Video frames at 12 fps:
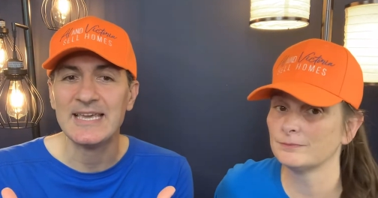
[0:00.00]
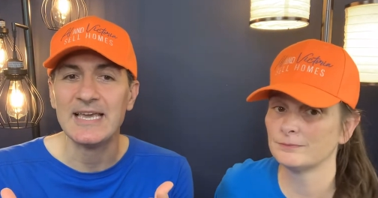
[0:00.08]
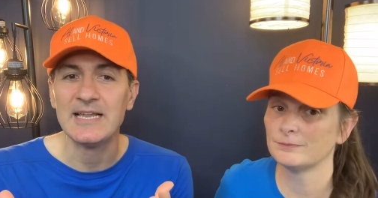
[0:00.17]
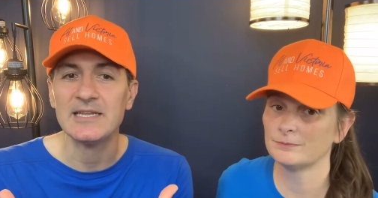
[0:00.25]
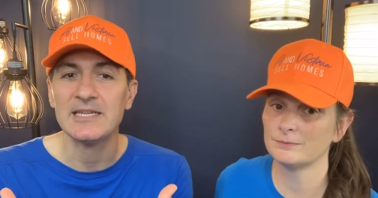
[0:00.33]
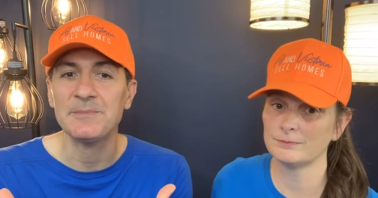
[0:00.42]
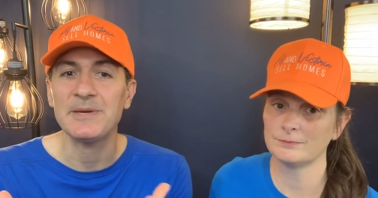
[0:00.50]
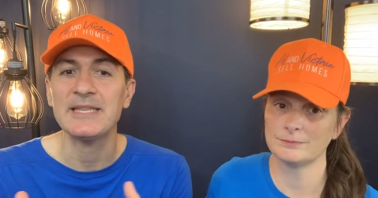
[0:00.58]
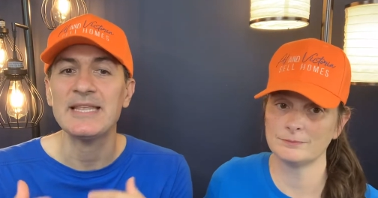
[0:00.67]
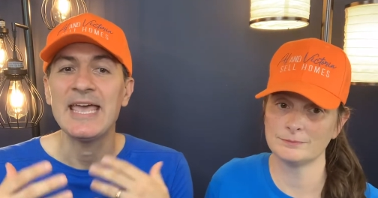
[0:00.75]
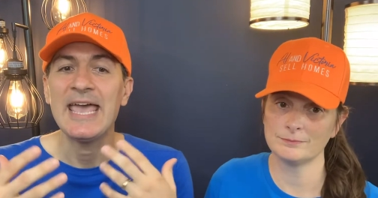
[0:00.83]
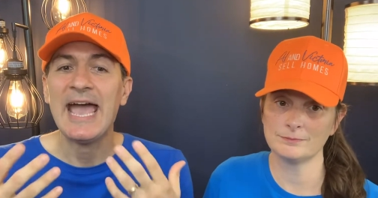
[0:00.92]
Speaker 1: a little
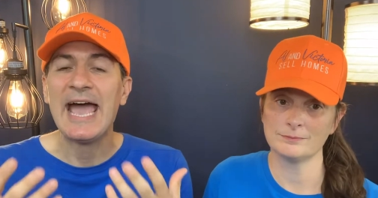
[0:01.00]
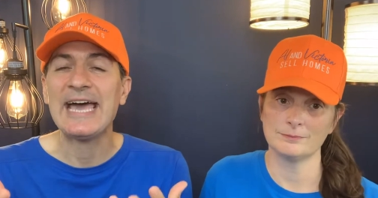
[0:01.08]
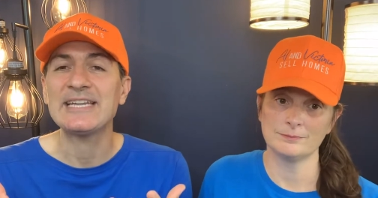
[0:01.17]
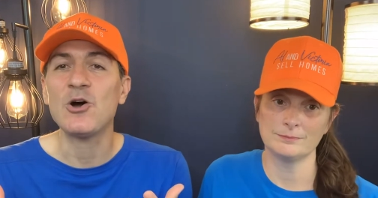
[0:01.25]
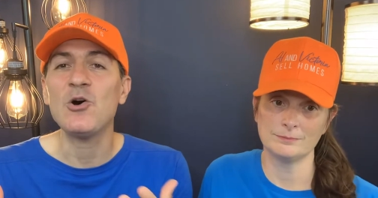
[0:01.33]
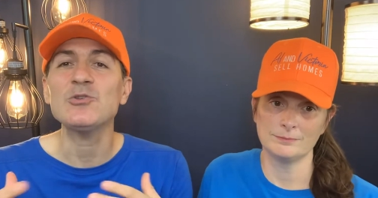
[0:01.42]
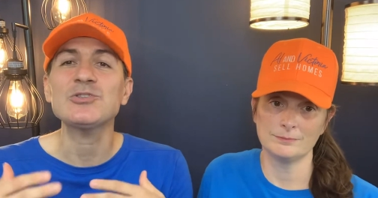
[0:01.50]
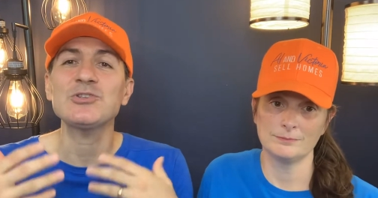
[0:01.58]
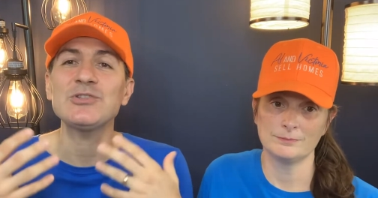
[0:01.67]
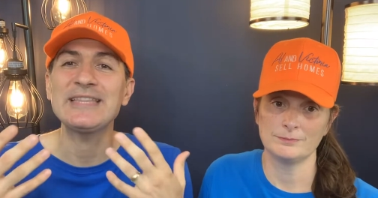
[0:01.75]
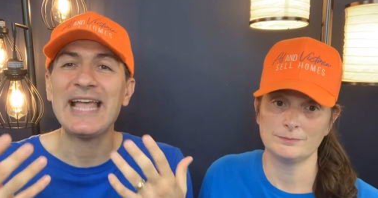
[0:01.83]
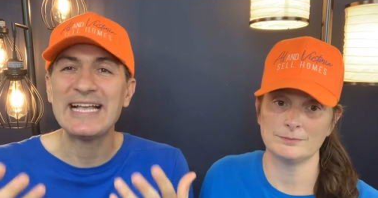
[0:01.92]
bit, and
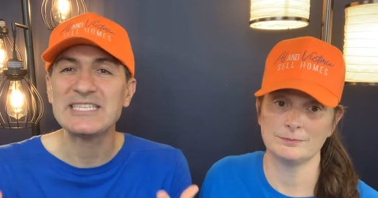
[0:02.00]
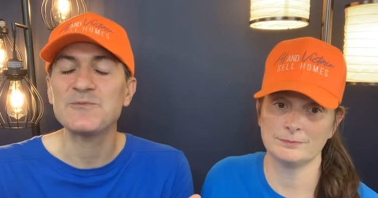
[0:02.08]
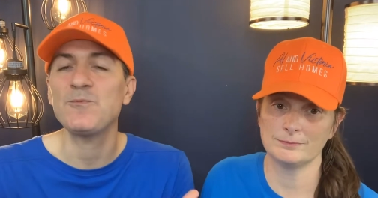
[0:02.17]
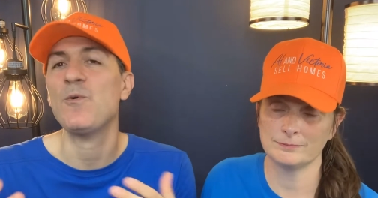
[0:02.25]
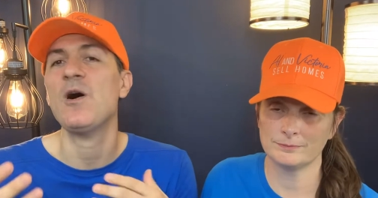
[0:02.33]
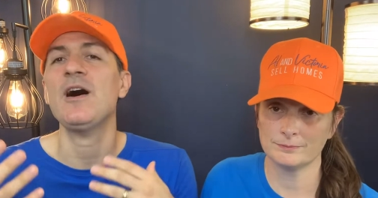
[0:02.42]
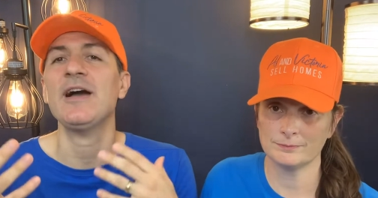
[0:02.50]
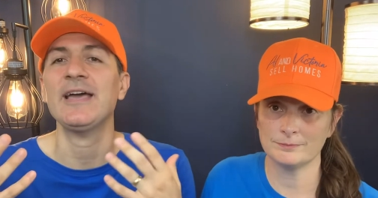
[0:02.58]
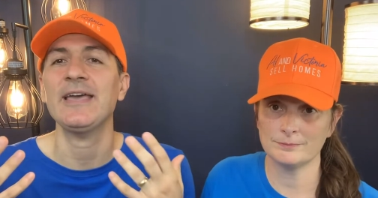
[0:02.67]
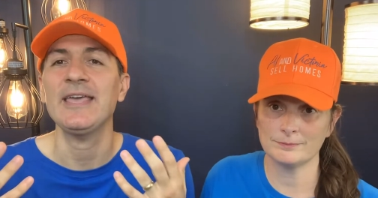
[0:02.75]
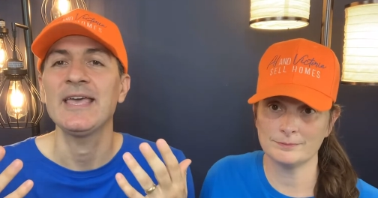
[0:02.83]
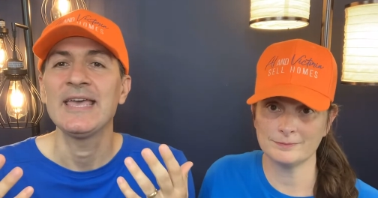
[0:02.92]
also that's
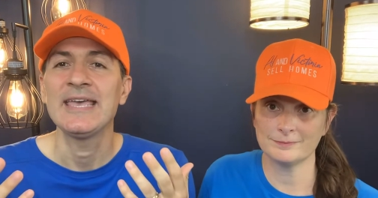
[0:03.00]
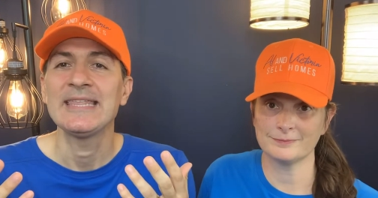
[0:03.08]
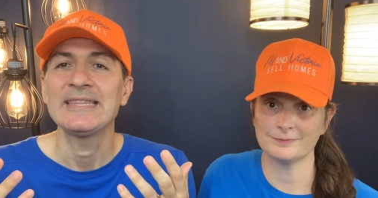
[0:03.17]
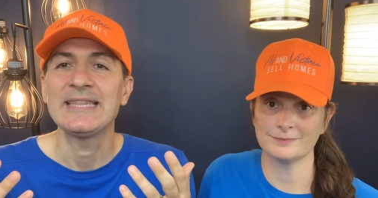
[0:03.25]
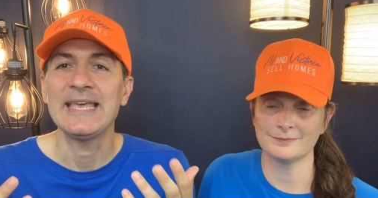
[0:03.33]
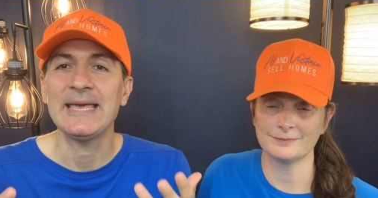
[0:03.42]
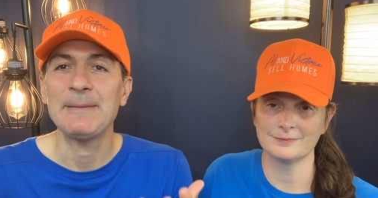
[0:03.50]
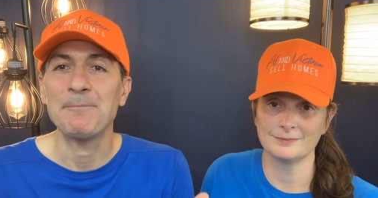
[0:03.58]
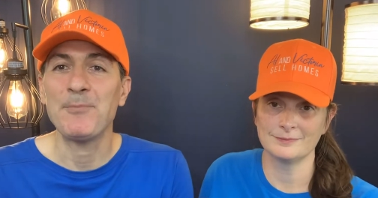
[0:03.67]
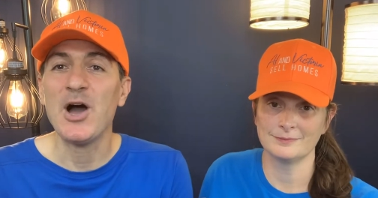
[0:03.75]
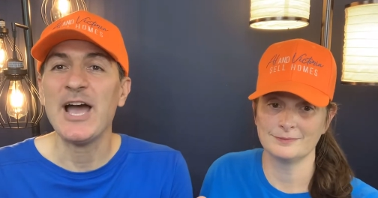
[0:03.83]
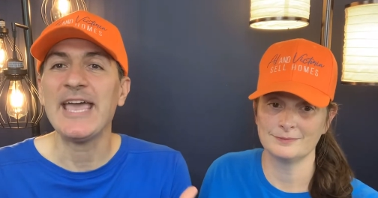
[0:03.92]
why the
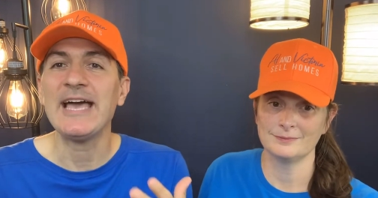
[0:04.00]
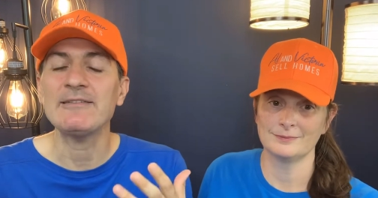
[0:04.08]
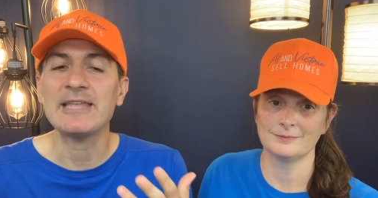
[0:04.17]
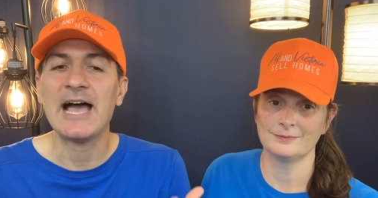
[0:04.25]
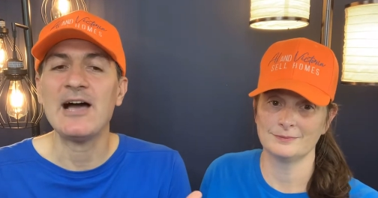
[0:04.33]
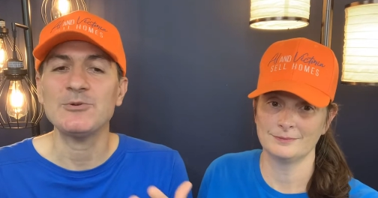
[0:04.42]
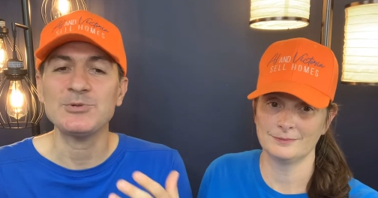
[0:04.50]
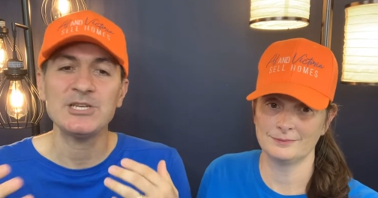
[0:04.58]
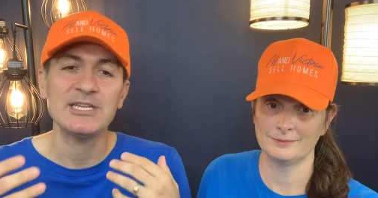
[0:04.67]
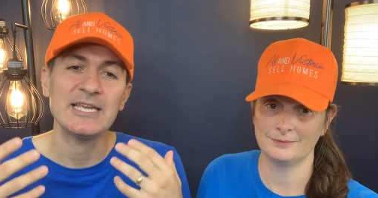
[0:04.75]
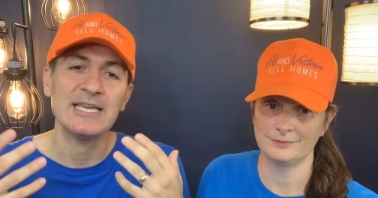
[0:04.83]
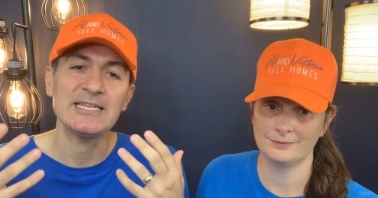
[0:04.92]
buyout option
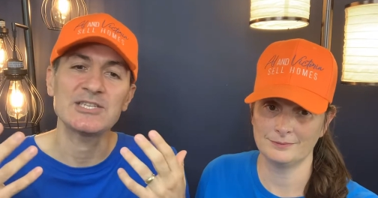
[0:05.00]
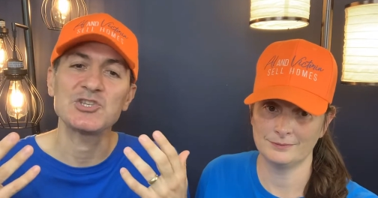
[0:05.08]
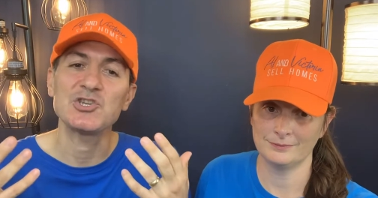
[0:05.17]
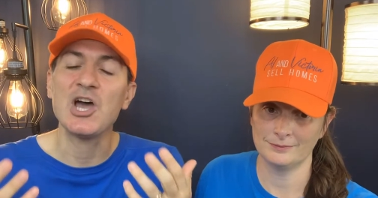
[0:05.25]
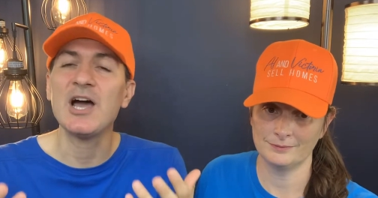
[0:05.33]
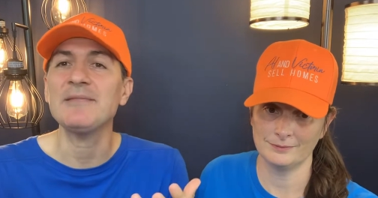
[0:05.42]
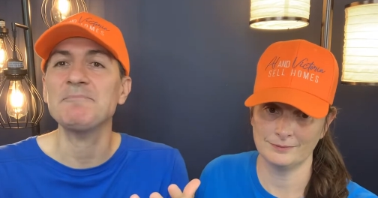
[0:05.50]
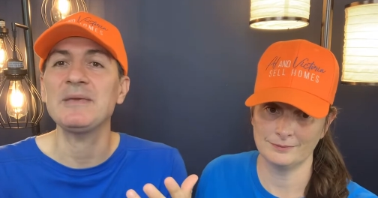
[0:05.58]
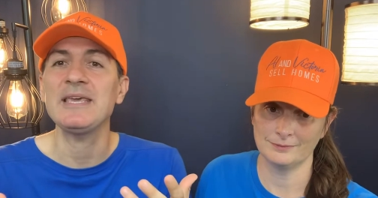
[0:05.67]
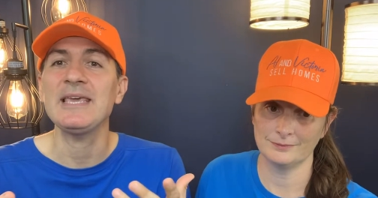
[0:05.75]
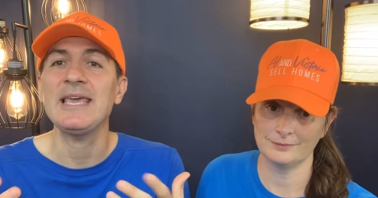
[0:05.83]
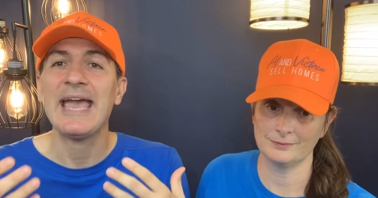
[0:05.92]
is not
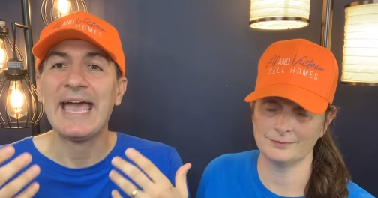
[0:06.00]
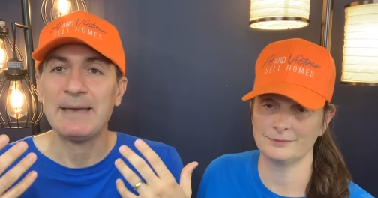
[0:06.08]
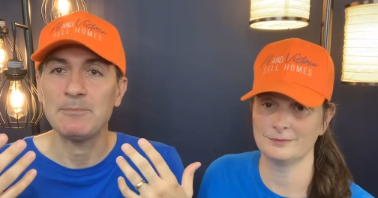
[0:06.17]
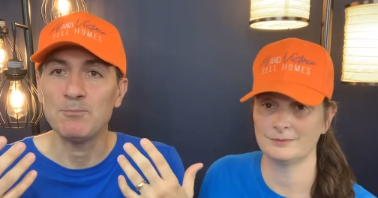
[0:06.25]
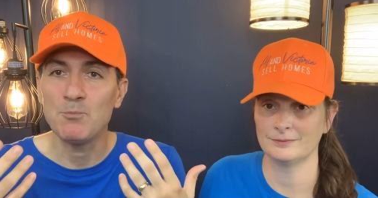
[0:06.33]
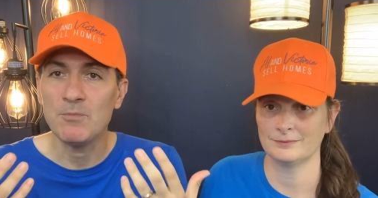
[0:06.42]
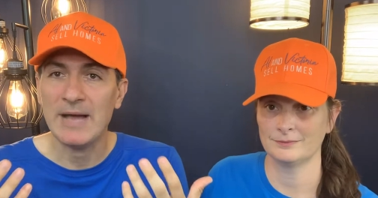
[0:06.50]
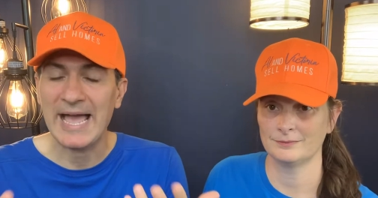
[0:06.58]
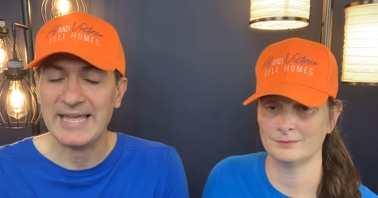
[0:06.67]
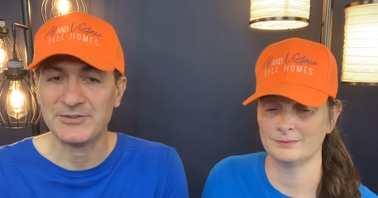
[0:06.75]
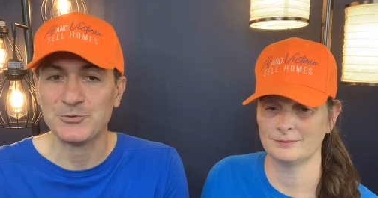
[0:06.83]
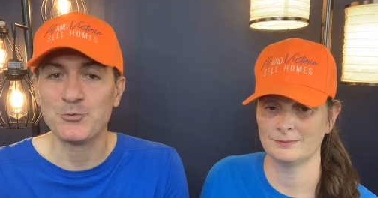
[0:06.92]
be
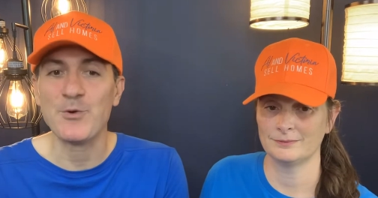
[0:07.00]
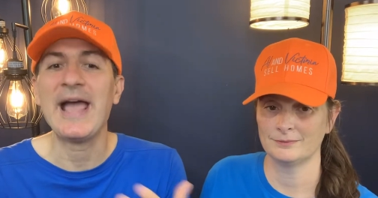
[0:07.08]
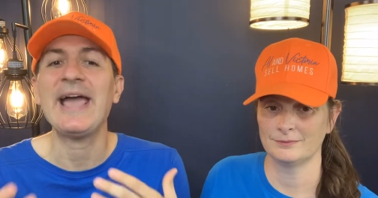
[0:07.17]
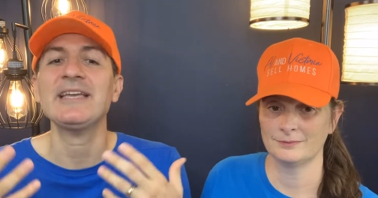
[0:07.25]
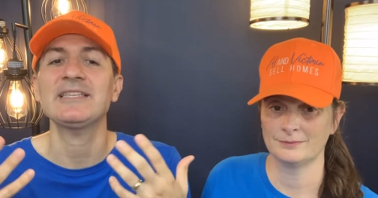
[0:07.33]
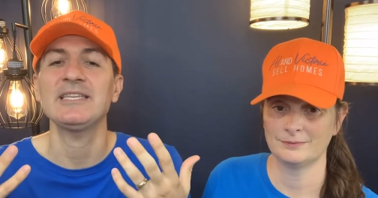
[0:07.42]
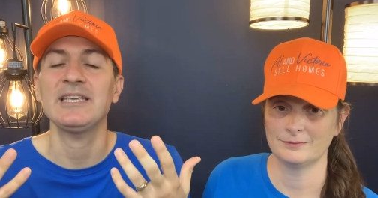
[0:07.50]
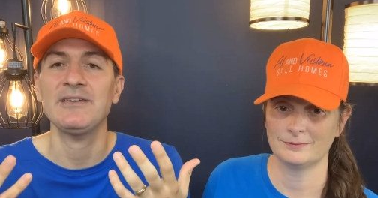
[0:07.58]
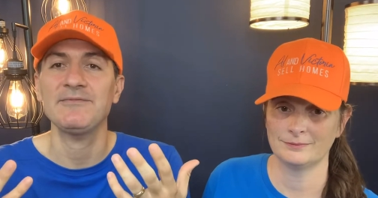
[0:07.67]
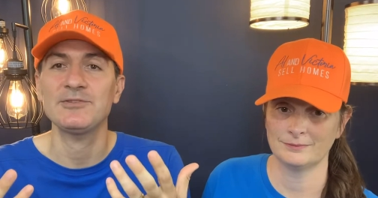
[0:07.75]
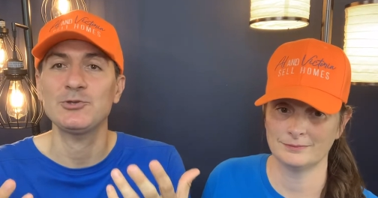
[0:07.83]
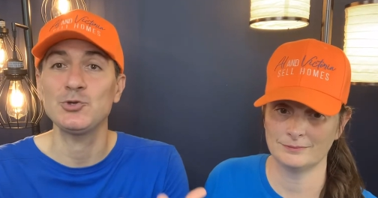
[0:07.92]

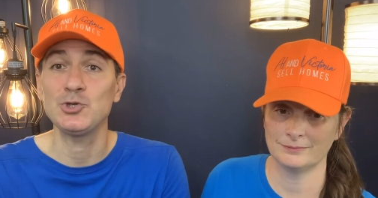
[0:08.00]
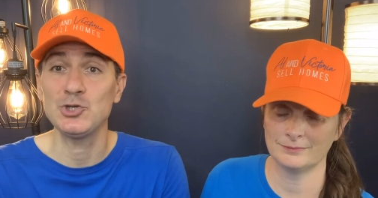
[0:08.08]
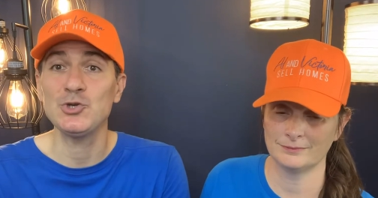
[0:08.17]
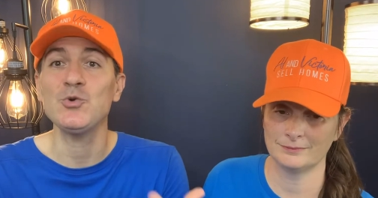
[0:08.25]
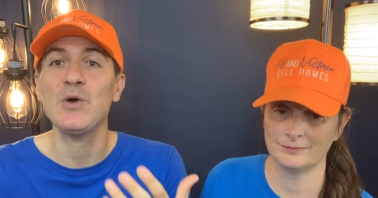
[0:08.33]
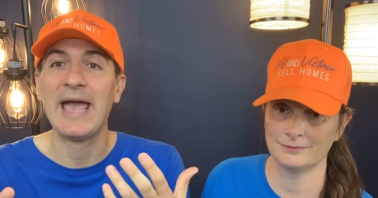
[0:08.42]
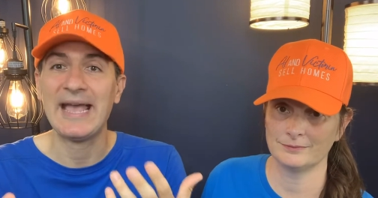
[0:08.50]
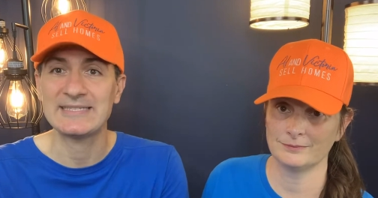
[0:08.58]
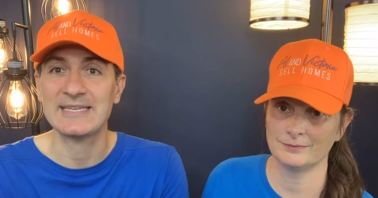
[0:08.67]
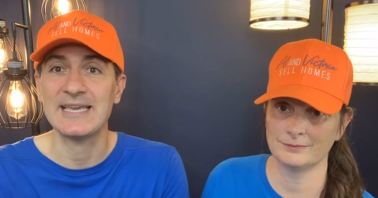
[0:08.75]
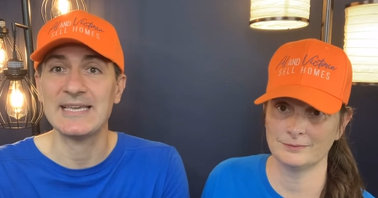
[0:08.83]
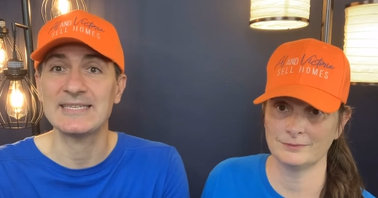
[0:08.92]
attractive to you as
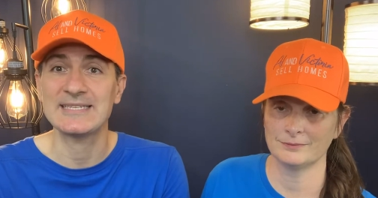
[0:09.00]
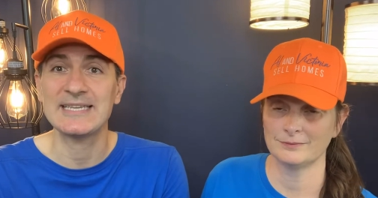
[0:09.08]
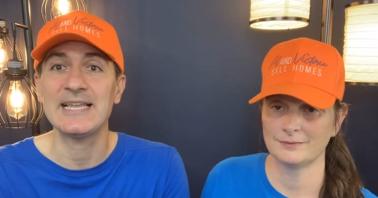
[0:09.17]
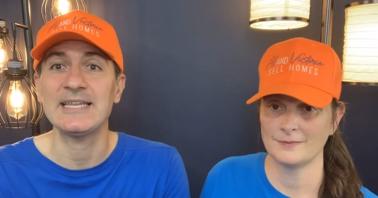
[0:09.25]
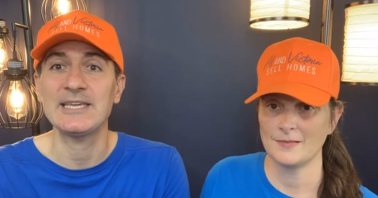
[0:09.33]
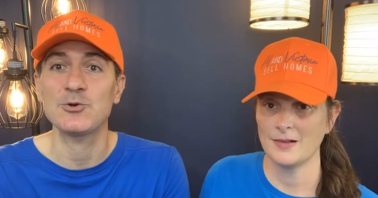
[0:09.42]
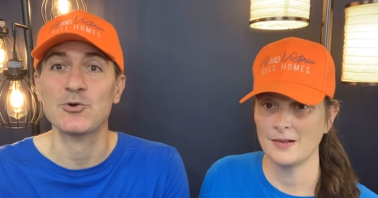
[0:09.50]
a selling your